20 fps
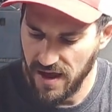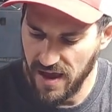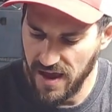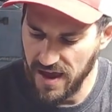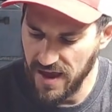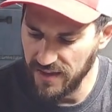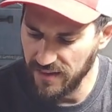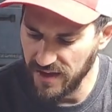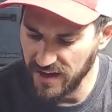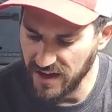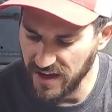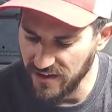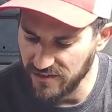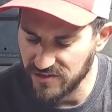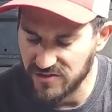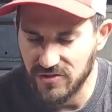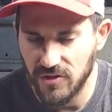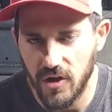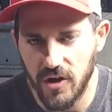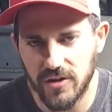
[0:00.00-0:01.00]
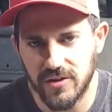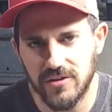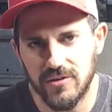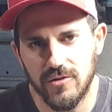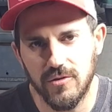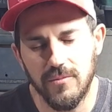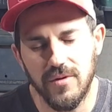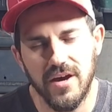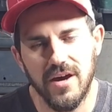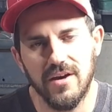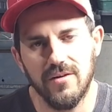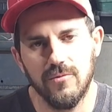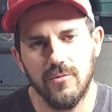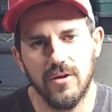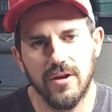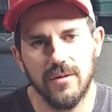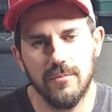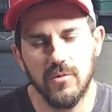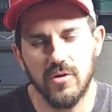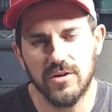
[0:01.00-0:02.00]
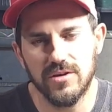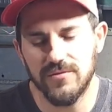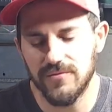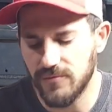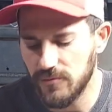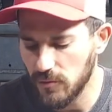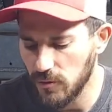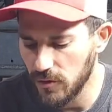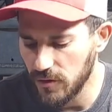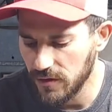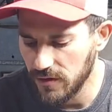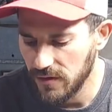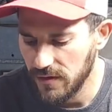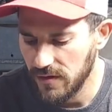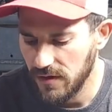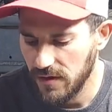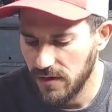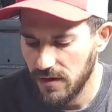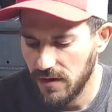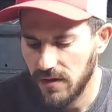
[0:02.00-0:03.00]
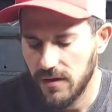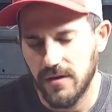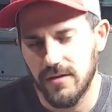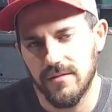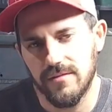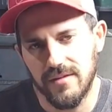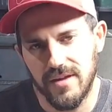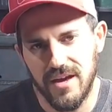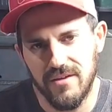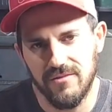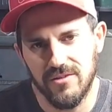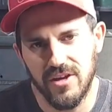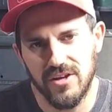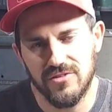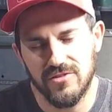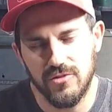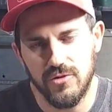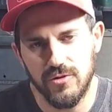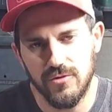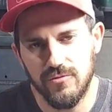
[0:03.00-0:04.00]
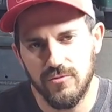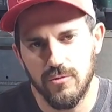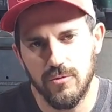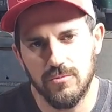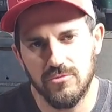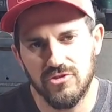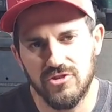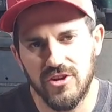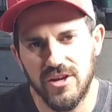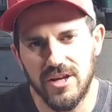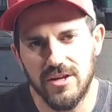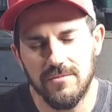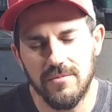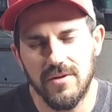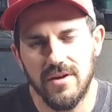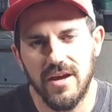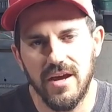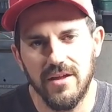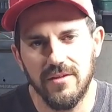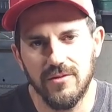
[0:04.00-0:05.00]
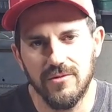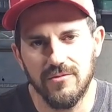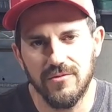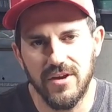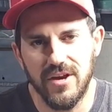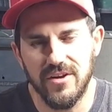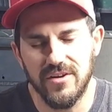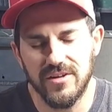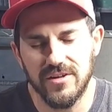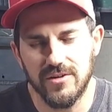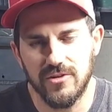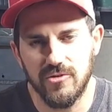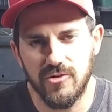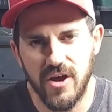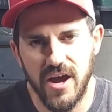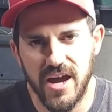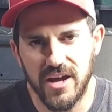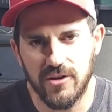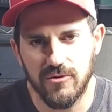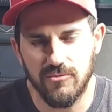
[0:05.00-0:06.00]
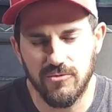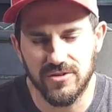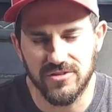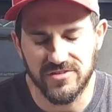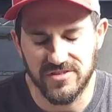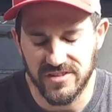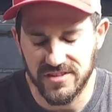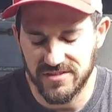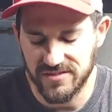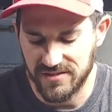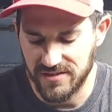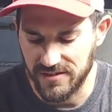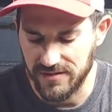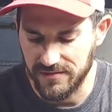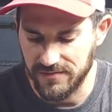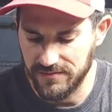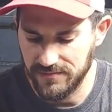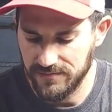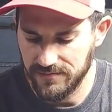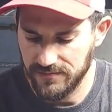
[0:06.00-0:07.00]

And like I was talking to you about what I'm looking for, they have a nice uniform shape, and they're very crack resistant.